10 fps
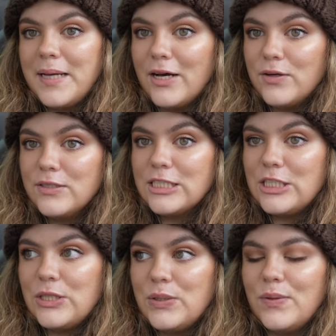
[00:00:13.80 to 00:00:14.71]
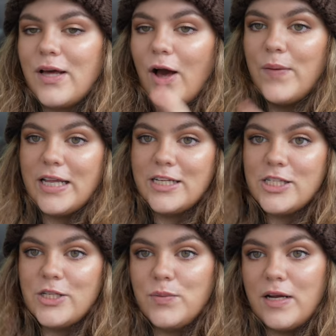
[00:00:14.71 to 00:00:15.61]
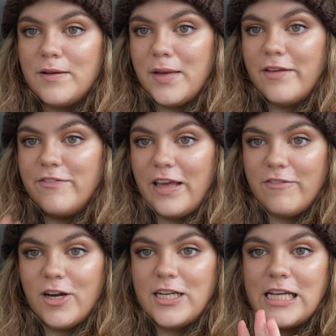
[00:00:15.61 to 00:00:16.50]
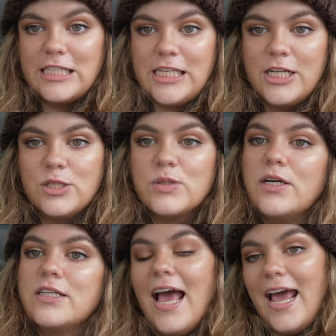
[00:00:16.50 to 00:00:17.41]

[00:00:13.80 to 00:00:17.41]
out to go into one of my favorite antique stores